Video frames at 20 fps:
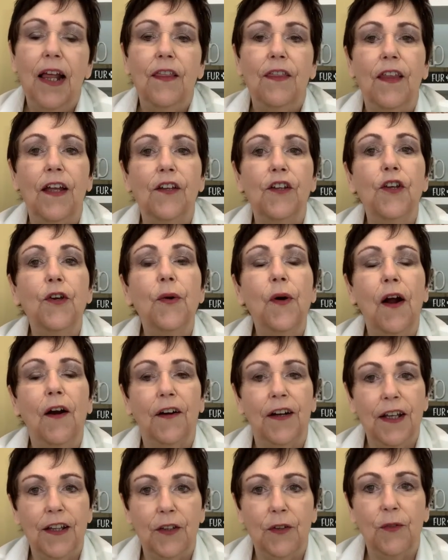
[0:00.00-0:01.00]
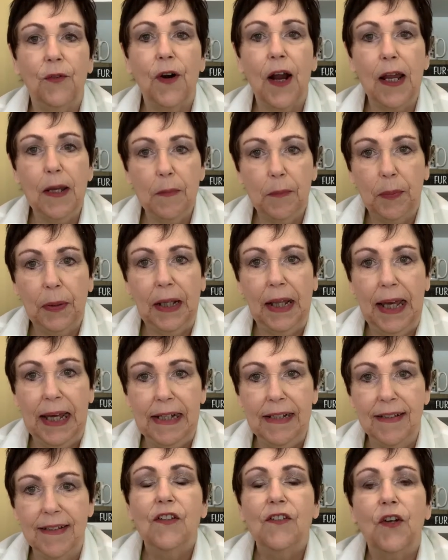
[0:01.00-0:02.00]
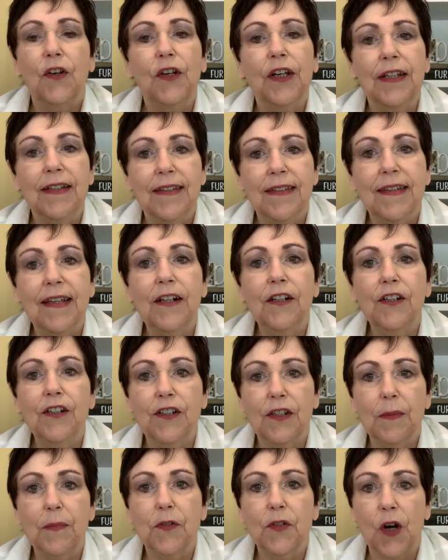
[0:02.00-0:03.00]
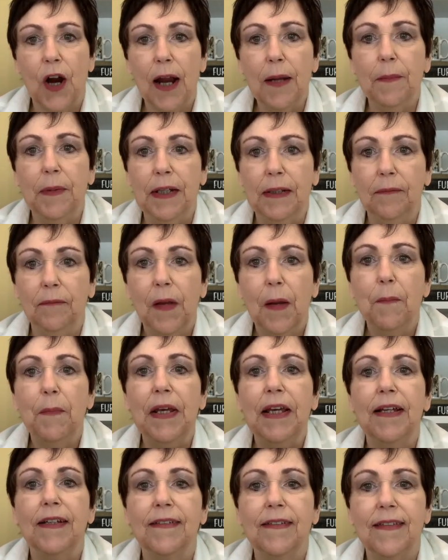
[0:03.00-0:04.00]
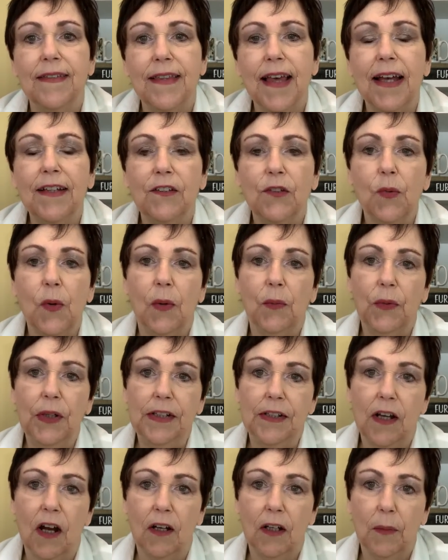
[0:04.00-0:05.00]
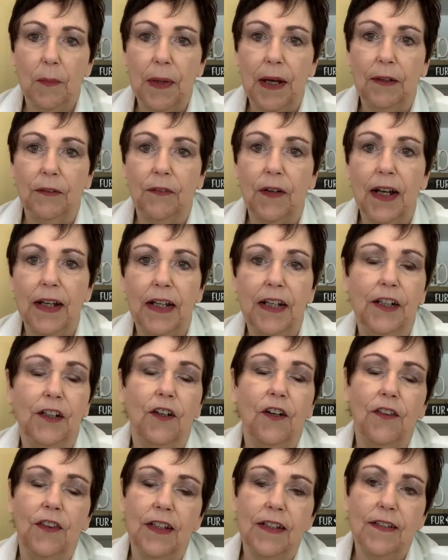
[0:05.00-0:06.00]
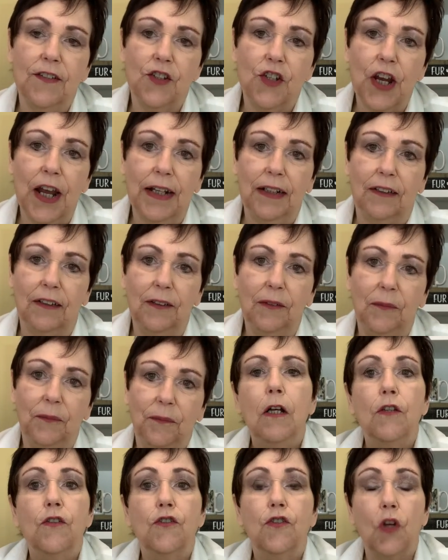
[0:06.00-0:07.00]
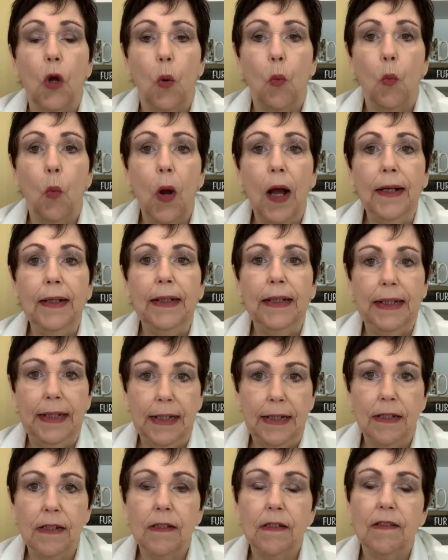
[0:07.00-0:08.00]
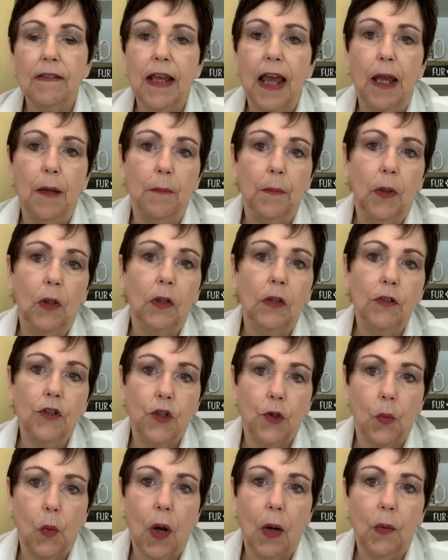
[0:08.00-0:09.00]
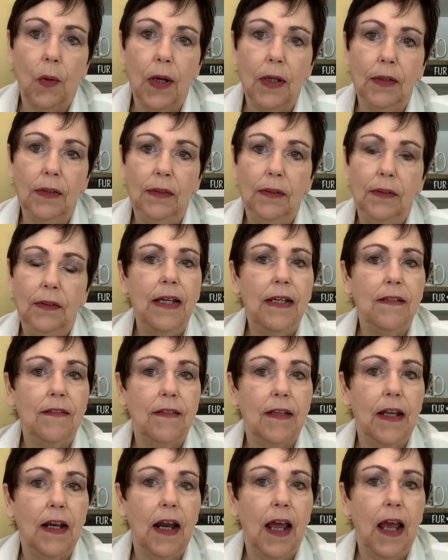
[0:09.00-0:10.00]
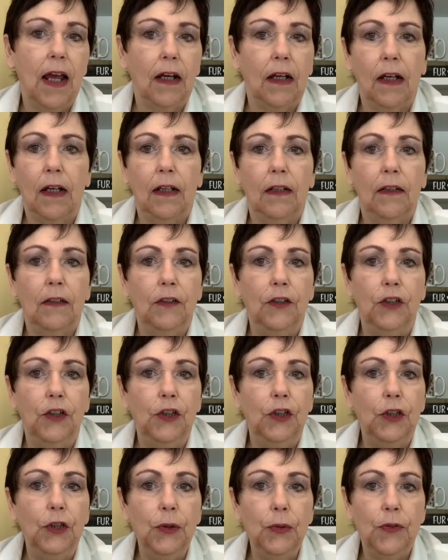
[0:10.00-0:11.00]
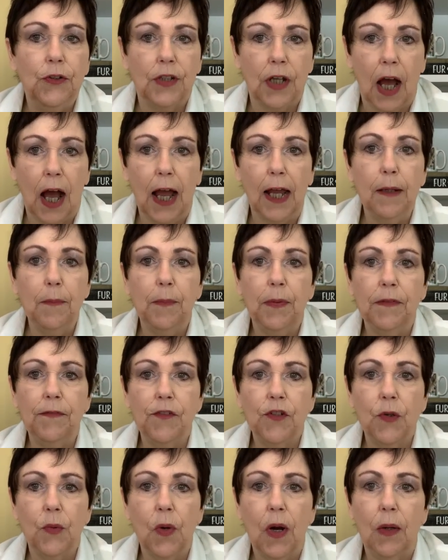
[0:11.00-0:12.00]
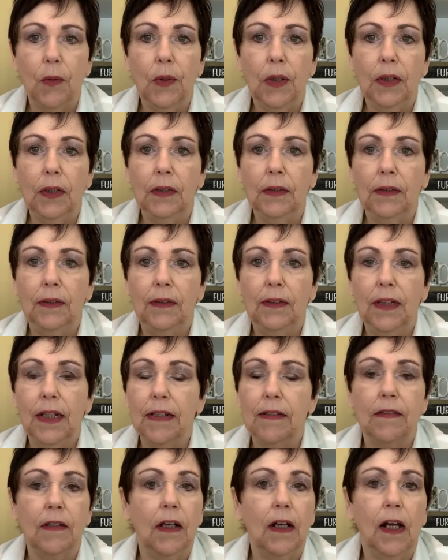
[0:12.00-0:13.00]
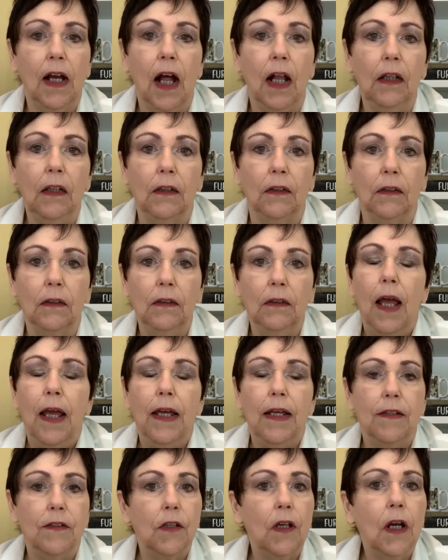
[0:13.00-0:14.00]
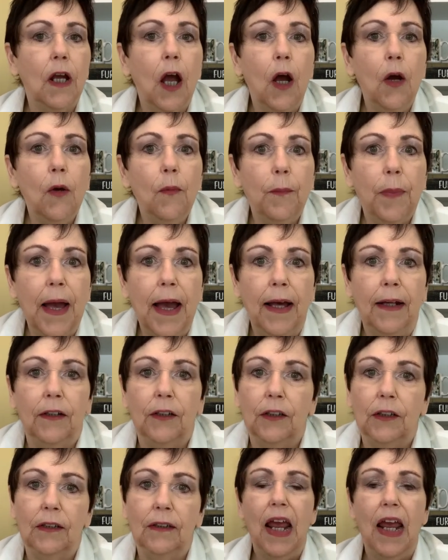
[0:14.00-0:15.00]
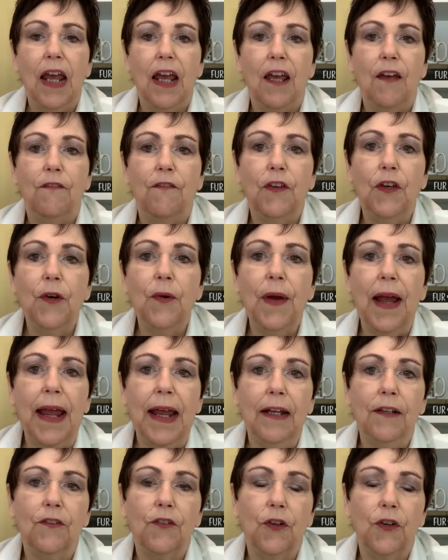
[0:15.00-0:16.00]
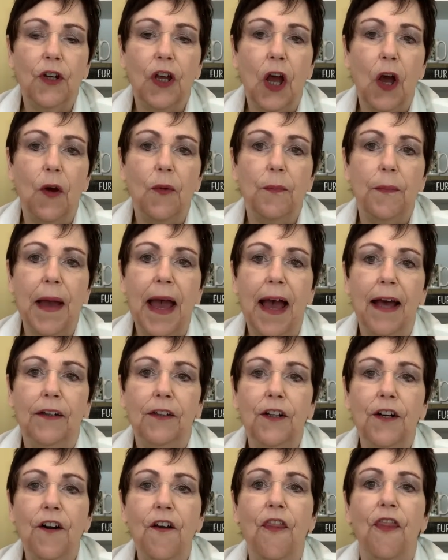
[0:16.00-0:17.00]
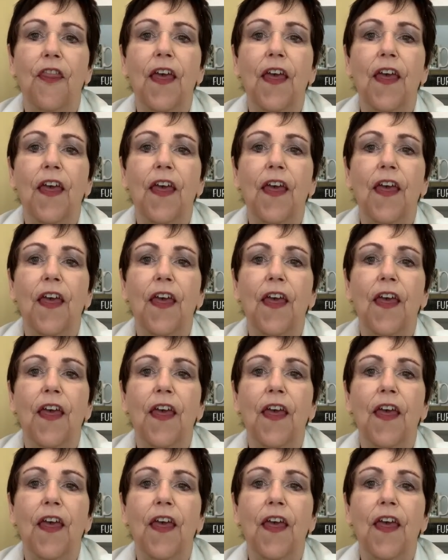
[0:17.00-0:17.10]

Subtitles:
then you are in the right place. So consider subscribing, because that's what we talk about right here on this channel. So what is a Merle Chihuahua? Is it a new type of Chihuahua? Is it a color? Is it a coat pattern? If you answered coat pattern,